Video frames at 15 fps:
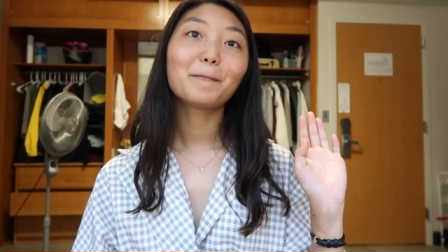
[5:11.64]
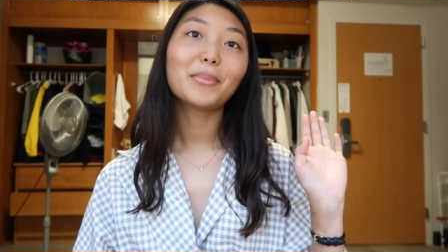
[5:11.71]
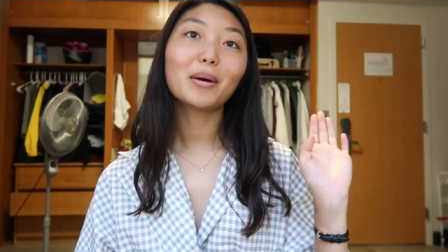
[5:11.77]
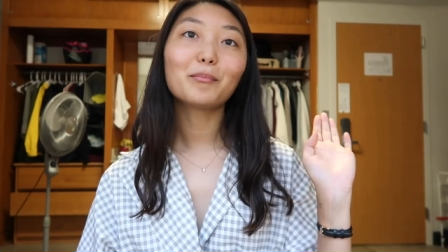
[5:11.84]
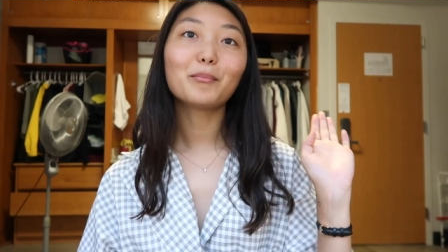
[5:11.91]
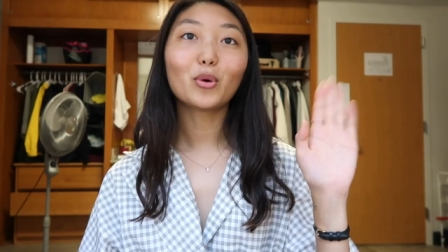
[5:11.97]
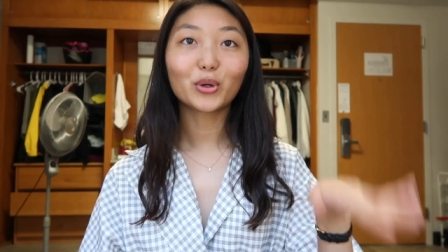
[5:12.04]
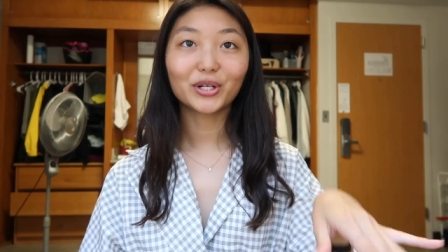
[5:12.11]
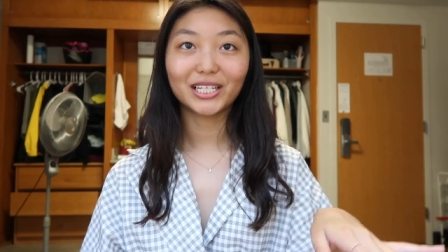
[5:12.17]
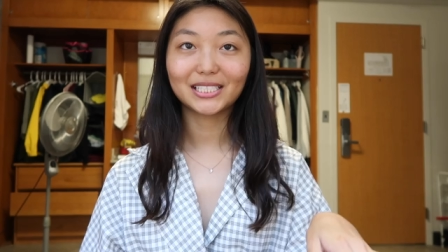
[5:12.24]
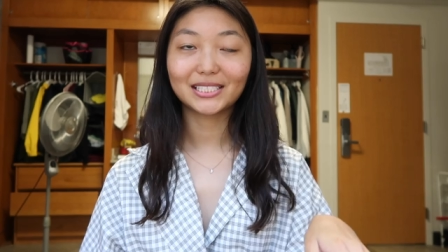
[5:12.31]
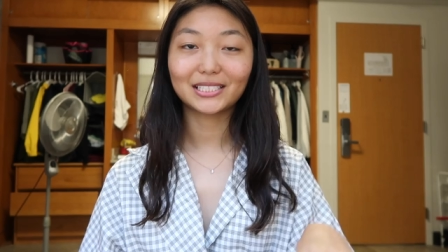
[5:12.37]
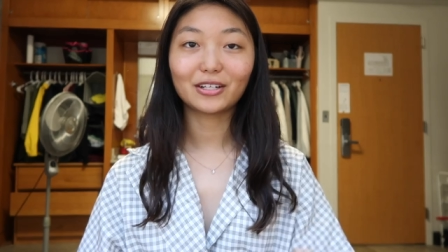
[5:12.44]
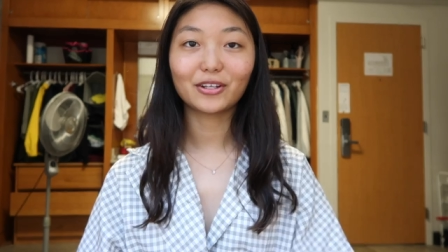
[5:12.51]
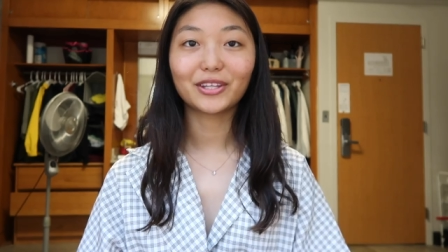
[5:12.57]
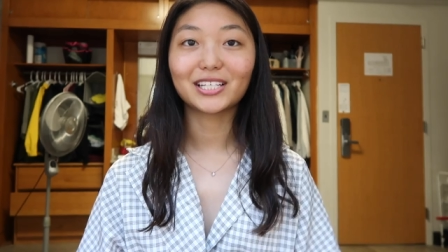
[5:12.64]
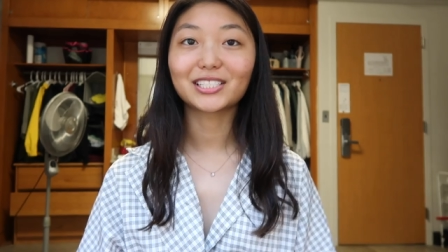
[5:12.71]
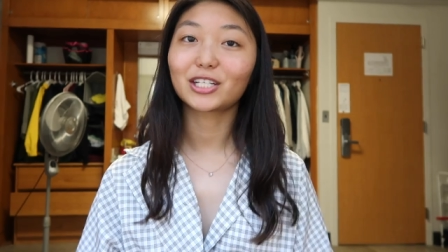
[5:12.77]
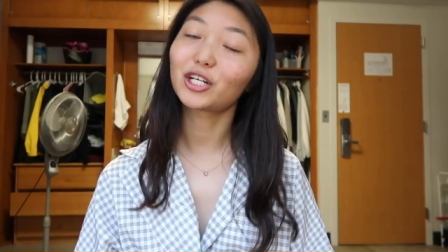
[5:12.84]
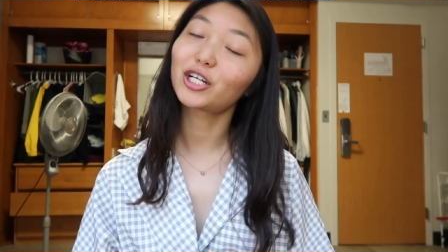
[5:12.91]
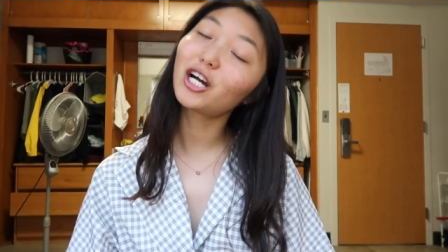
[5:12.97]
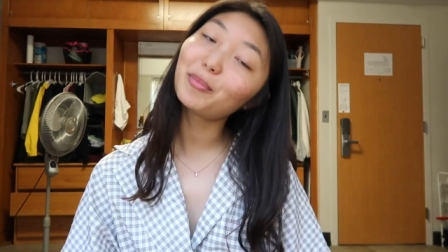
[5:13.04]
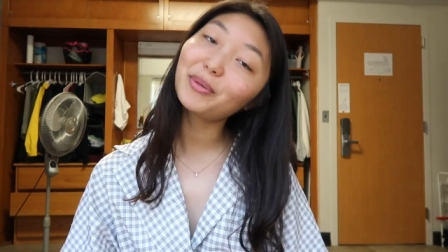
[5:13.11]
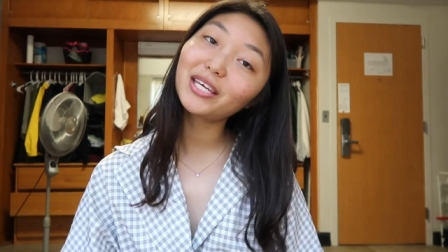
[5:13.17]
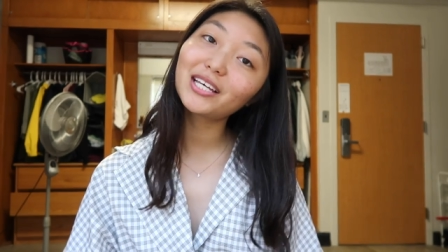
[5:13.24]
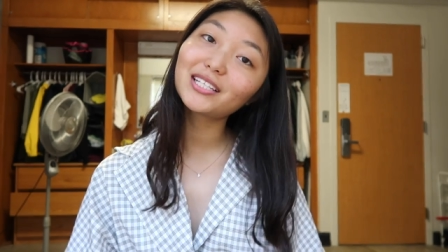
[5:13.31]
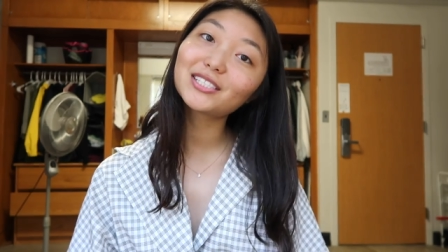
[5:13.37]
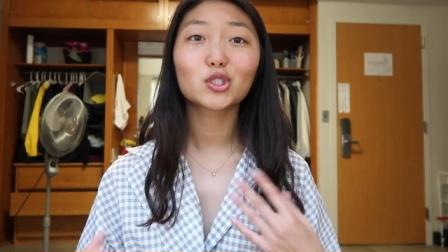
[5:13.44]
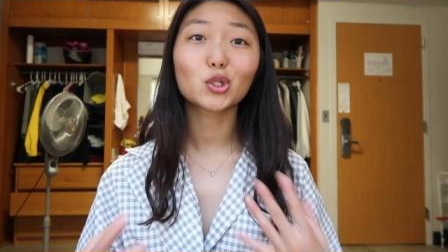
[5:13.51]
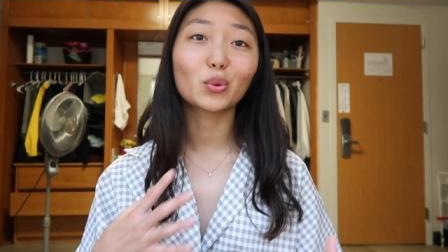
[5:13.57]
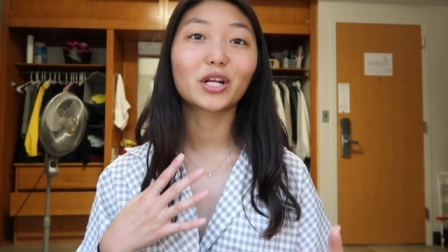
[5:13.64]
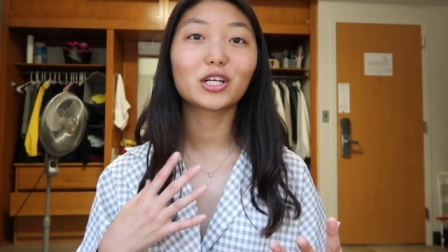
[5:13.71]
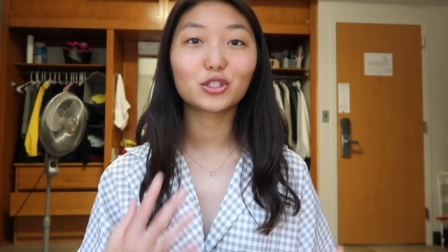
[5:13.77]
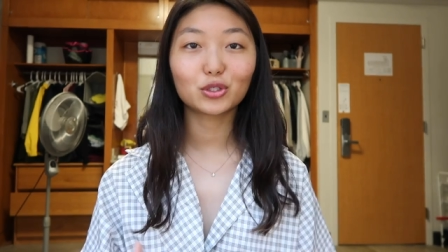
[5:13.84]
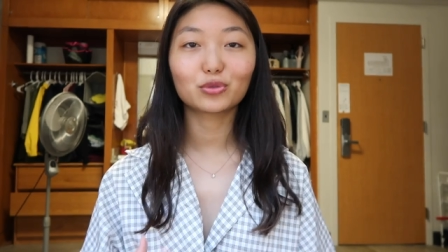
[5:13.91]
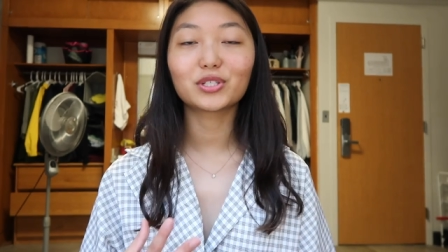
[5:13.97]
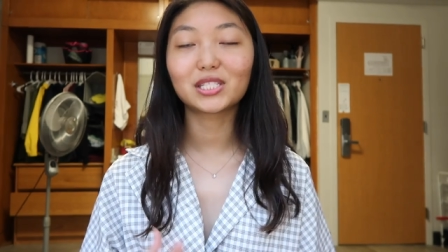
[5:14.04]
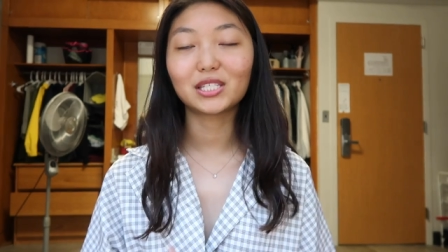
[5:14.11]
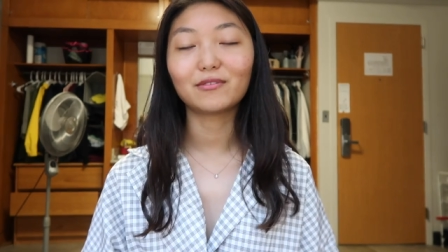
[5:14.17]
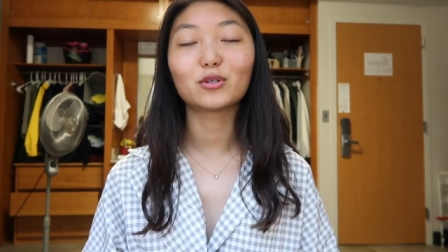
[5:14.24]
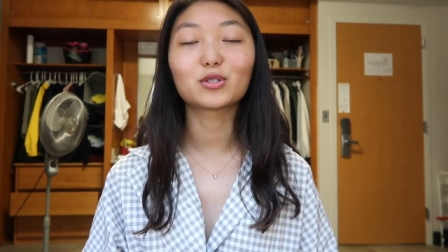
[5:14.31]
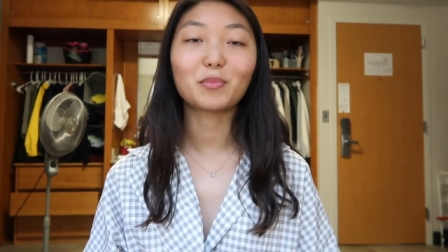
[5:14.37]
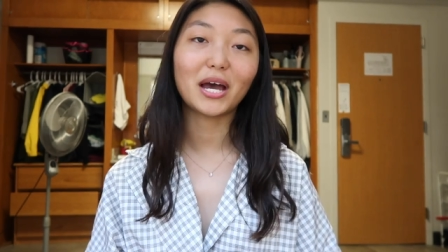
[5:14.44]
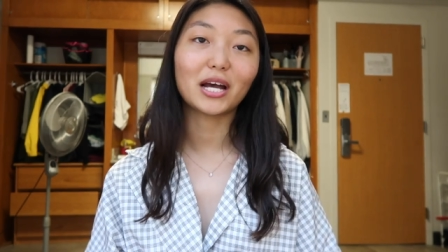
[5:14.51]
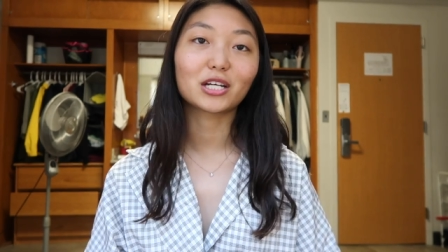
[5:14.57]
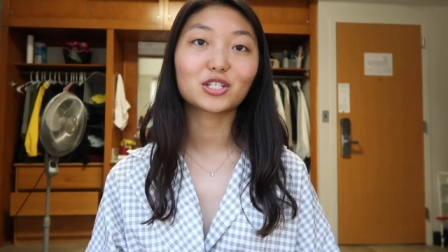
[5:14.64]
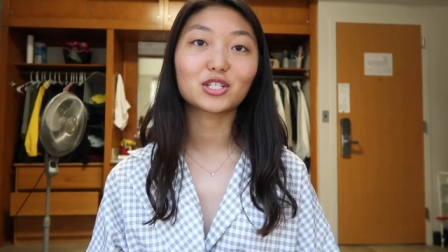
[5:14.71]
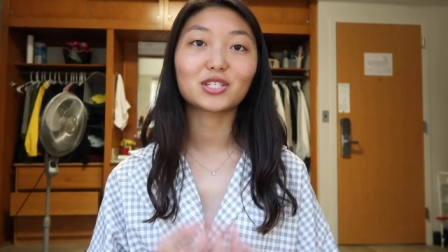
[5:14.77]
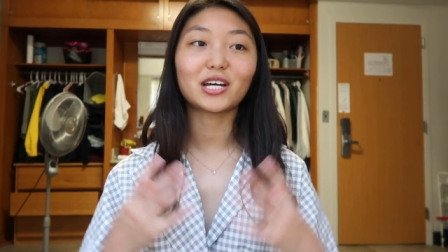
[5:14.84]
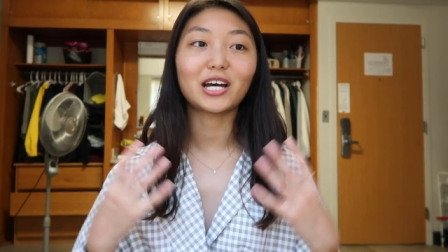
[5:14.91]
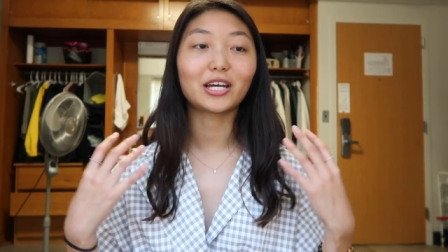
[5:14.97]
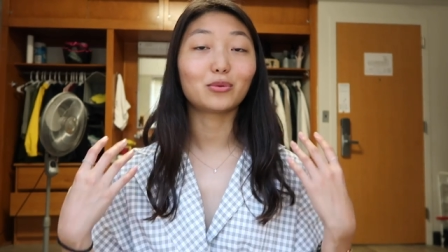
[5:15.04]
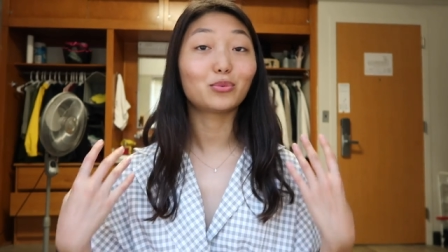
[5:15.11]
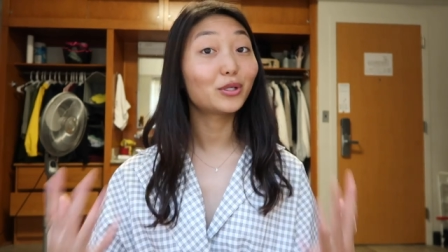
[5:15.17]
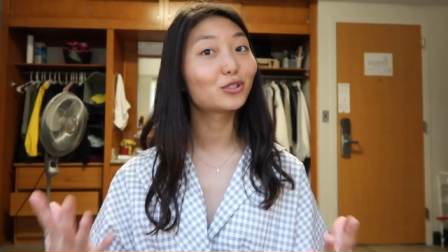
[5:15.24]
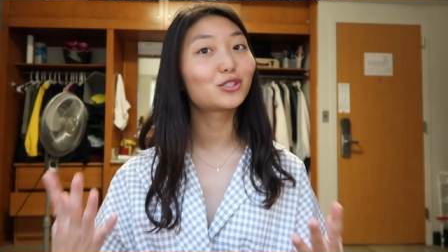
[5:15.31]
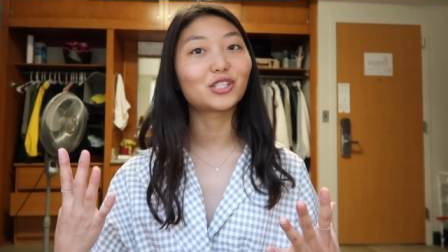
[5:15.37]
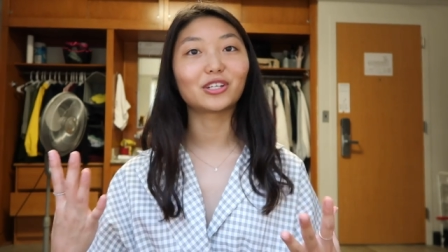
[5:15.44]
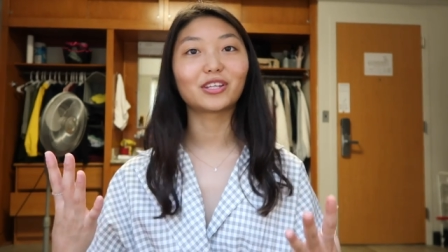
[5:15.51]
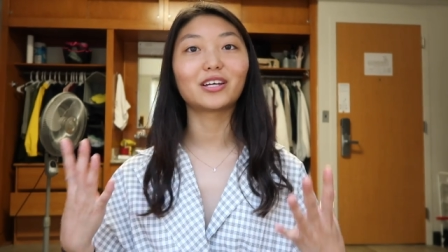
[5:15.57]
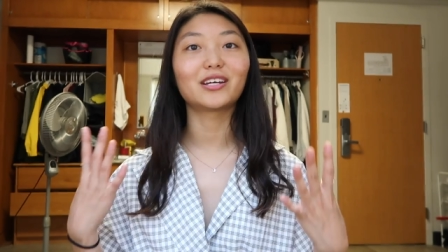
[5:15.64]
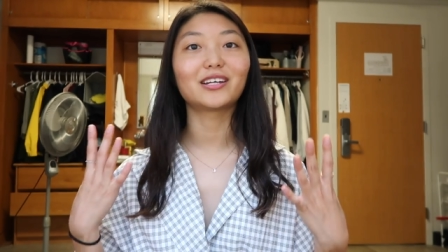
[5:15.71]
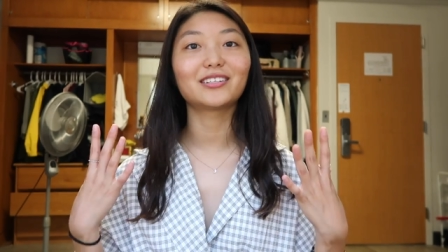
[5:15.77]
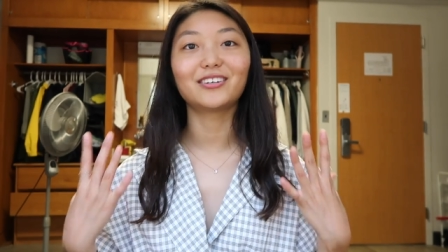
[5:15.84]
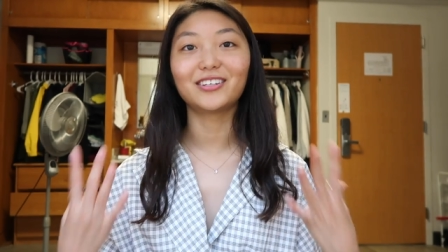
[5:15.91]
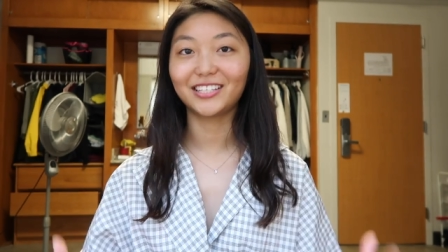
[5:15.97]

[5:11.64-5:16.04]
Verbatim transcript: but more YesStyle things are coming in so when i do receive those packages i will share that